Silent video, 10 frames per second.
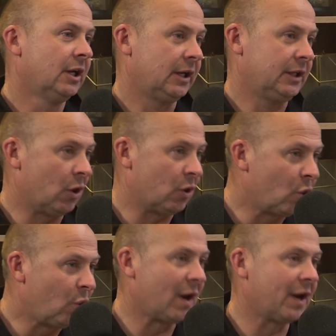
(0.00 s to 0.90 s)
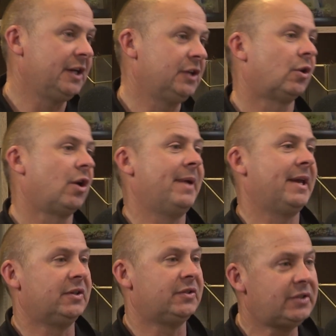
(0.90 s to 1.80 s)
you know, quality dry
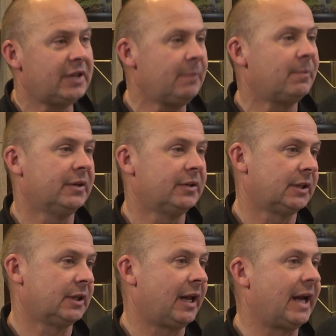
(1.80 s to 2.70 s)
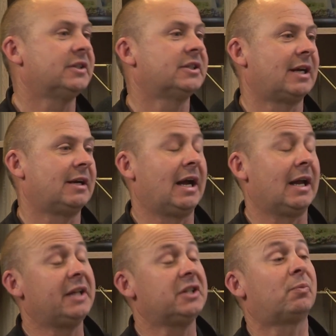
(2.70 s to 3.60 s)
matter deep into late uh,
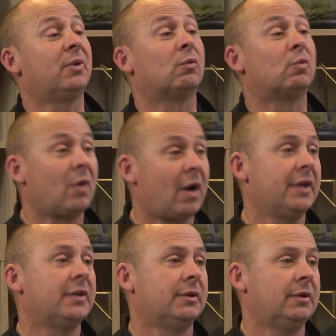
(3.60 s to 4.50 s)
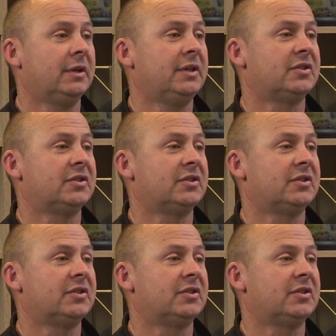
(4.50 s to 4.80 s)
late spring, right into early